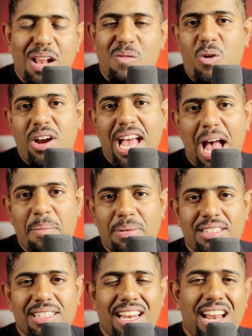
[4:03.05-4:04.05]
what
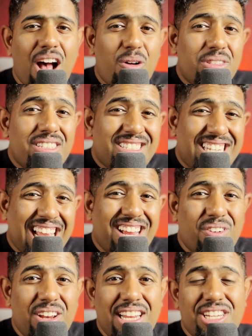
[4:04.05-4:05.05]
happens and how this tech
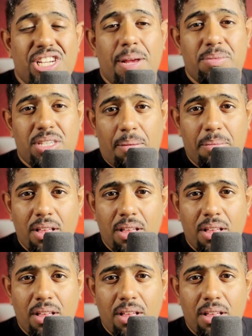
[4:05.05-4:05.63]
really shapes up.